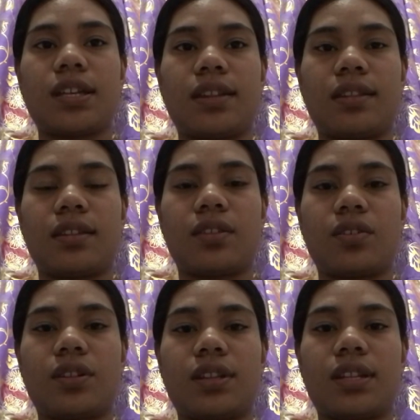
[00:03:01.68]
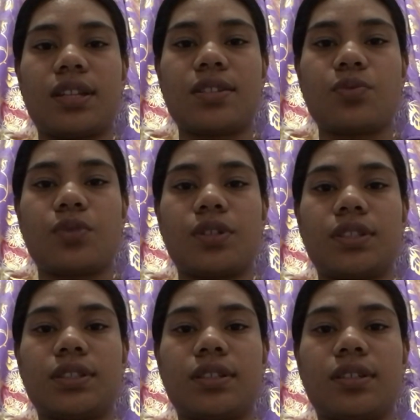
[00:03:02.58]
and the content
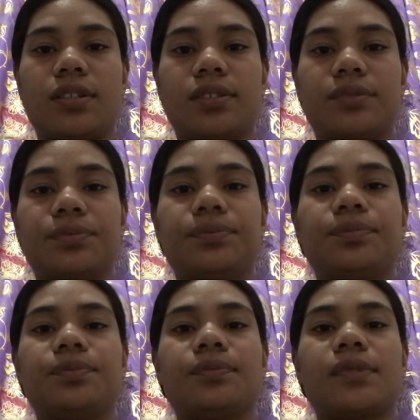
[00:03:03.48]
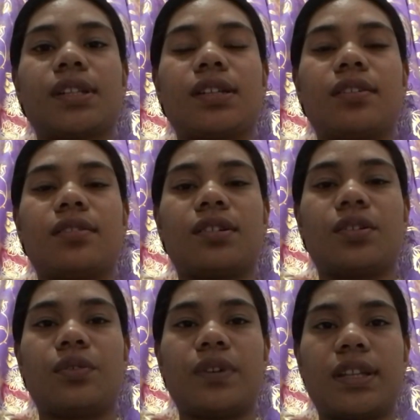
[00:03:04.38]
words are
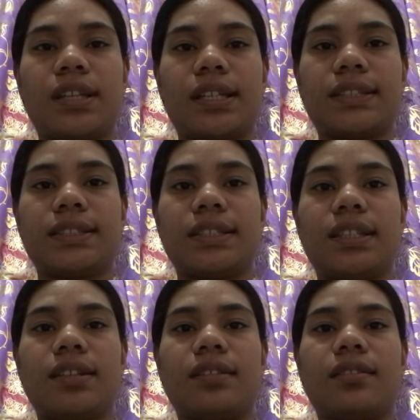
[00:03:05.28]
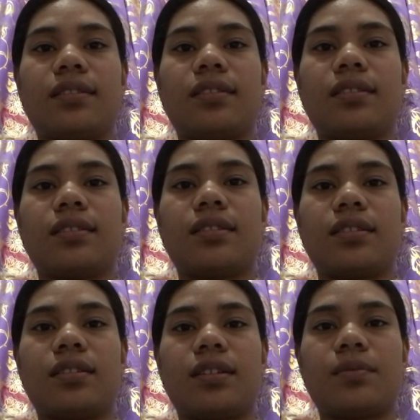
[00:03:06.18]
COVID-19,
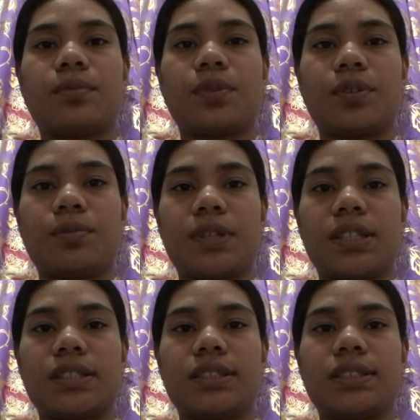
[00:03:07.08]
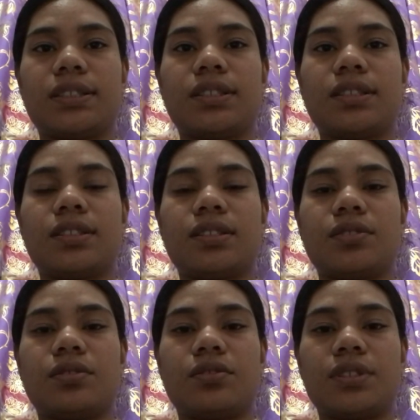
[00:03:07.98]
employment,
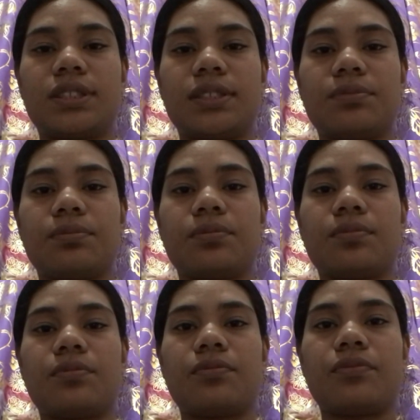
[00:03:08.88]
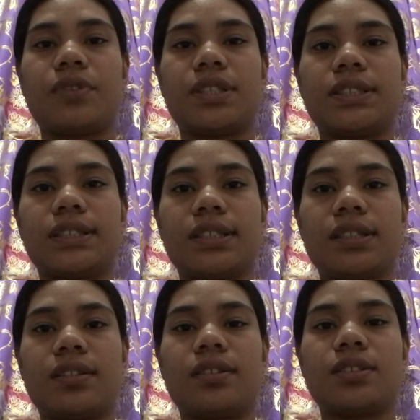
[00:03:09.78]
tourism,
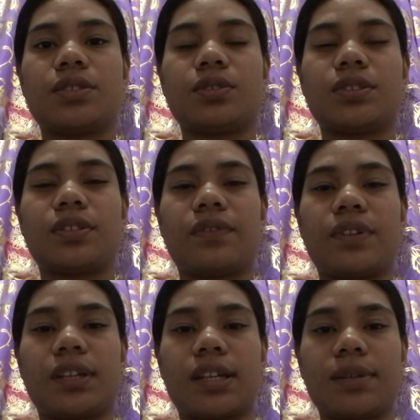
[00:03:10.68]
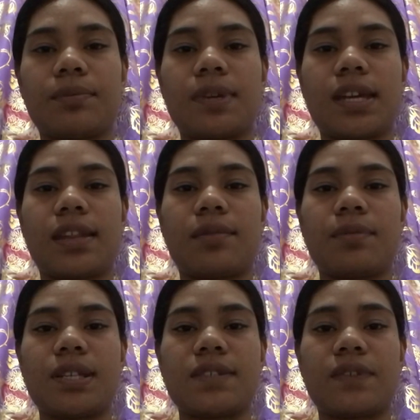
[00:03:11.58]
recent source of income, and
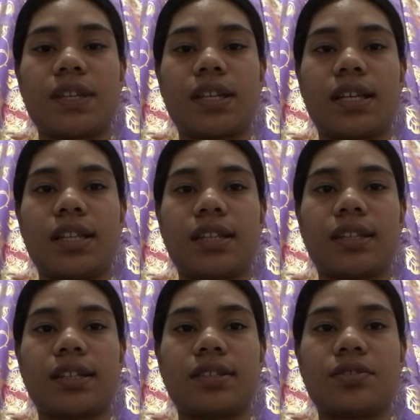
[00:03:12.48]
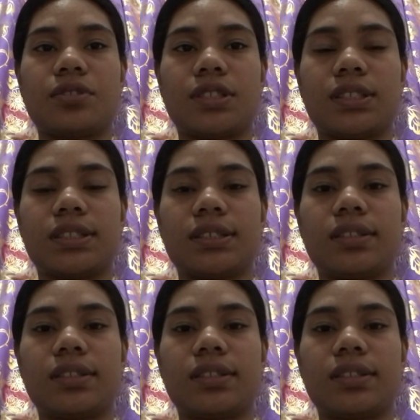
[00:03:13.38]
Pacific Island countries.